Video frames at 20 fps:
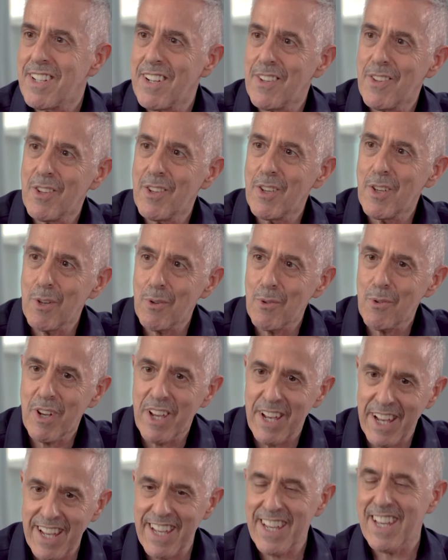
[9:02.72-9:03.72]
on the
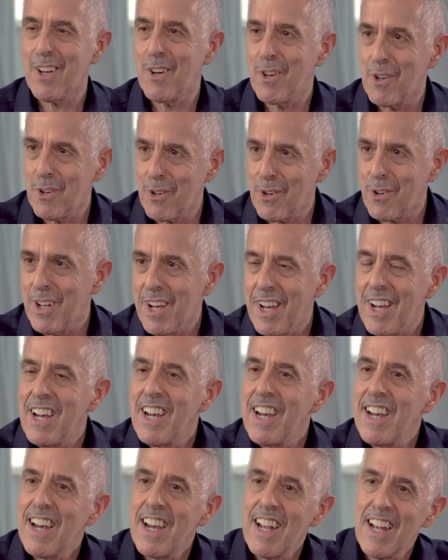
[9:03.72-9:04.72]
UK code,
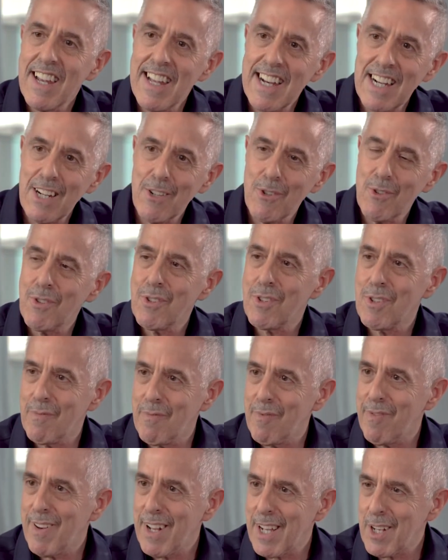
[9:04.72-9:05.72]
allows some
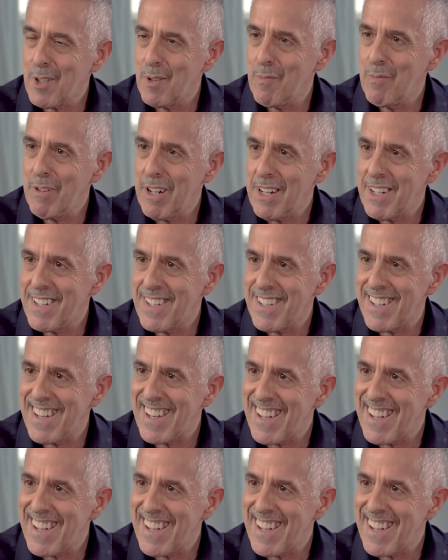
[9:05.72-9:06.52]
flexibility.